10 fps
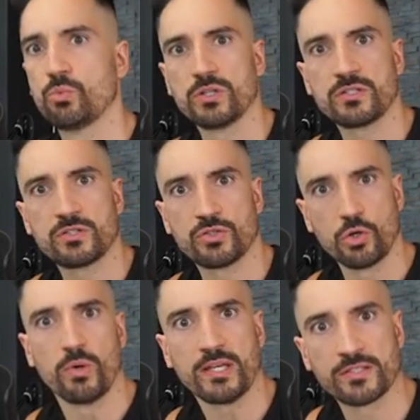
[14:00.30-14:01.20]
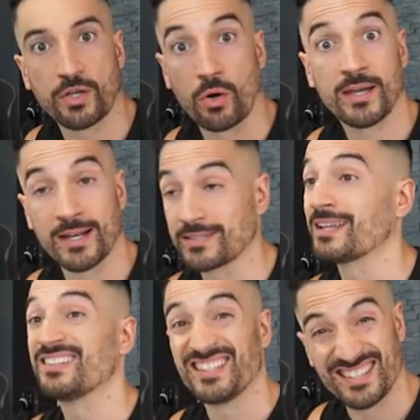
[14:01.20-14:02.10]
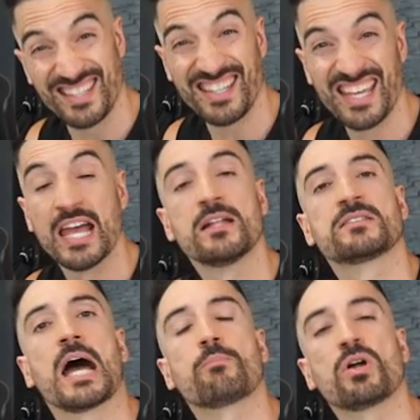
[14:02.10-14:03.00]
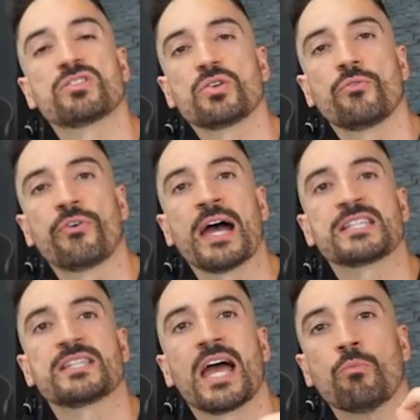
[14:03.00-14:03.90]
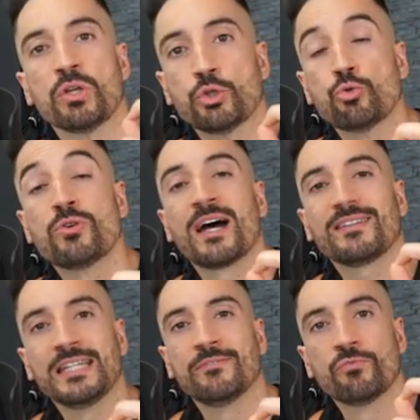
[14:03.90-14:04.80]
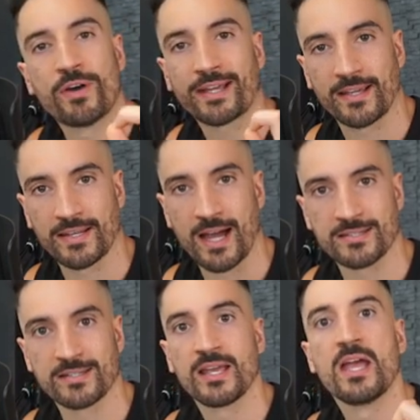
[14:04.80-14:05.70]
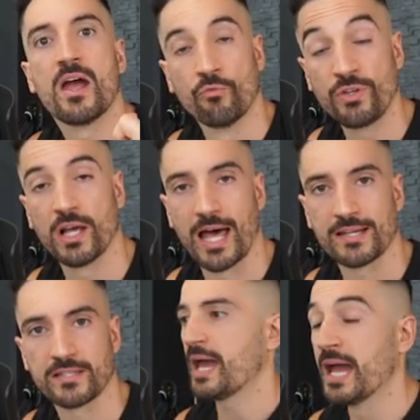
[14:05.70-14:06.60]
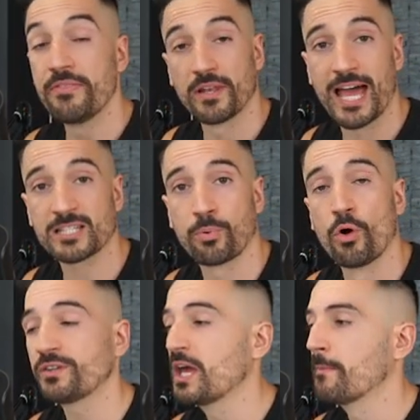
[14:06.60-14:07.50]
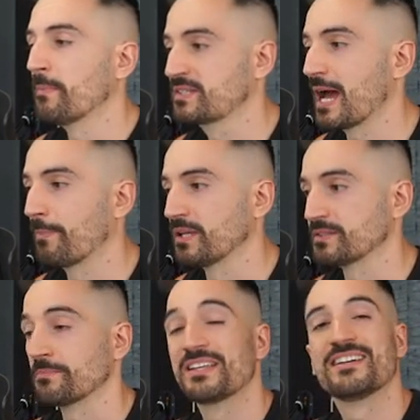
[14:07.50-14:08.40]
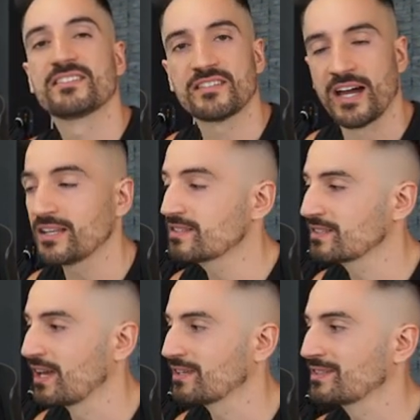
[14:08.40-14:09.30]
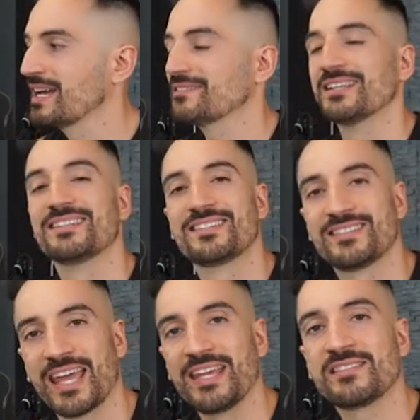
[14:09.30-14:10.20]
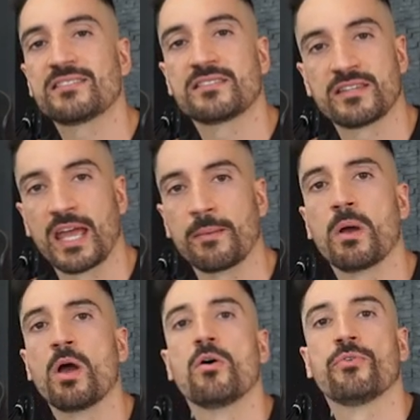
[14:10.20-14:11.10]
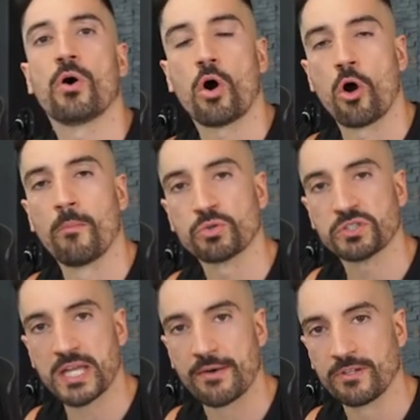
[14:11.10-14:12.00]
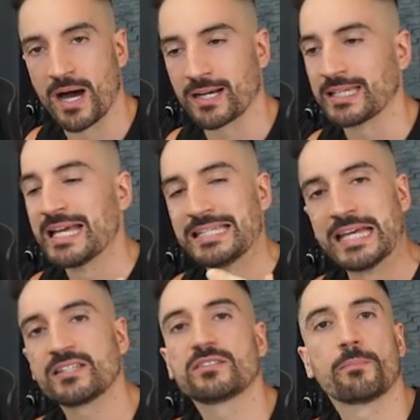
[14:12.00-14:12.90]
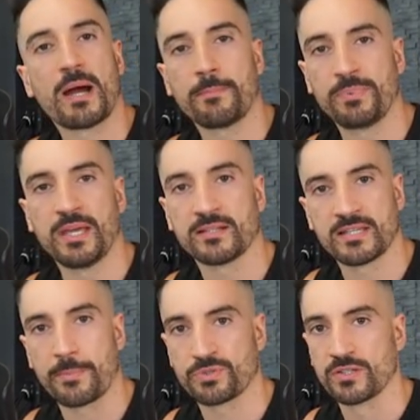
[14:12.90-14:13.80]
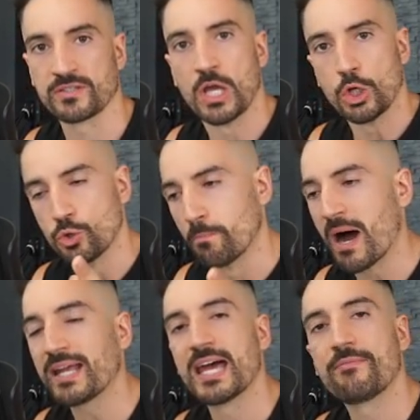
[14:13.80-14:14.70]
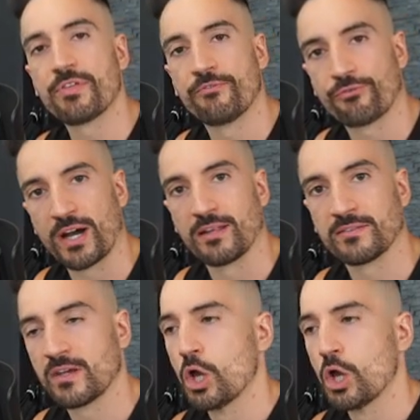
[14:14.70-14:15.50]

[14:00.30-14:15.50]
it was 2 weeks ago. And I said, you see, time runs so fast and we do not even recognize it and realize it. And the last point, metabolism. Science says that it stays the same for almost everybody. Yes, there might be exceptions. You might have the friend